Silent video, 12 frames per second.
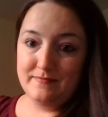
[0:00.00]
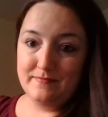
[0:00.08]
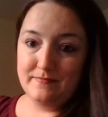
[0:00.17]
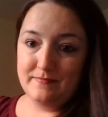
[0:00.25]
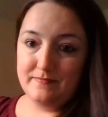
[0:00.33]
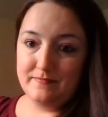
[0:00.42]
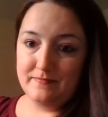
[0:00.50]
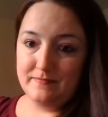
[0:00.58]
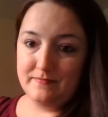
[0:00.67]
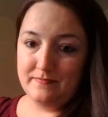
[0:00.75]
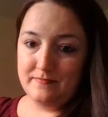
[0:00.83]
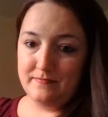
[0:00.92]

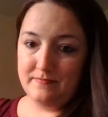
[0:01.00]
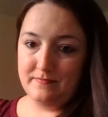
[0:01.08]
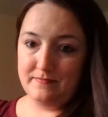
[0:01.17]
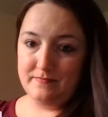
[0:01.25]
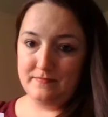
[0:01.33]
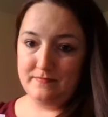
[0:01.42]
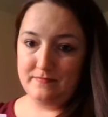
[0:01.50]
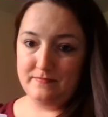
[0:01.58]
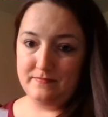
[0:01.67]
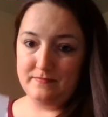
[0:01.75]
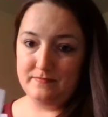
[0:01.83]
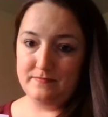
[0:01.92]

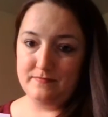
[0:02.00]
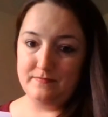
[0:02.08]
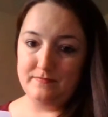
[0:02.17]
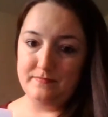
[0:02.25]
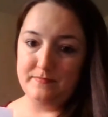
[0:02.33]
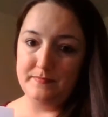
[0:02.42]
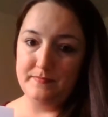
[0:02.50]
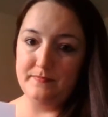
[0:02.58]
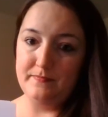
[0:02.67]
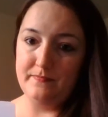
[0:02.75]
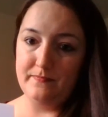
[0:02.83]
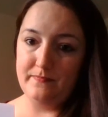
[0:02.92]

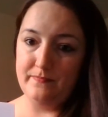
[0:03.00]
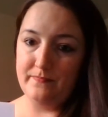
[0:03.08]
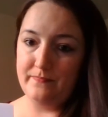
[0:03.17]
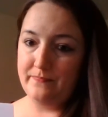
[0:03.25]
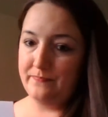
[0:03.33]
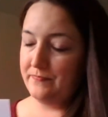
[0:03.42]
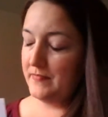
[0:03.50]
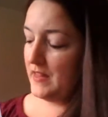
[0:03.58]
(no one is talking)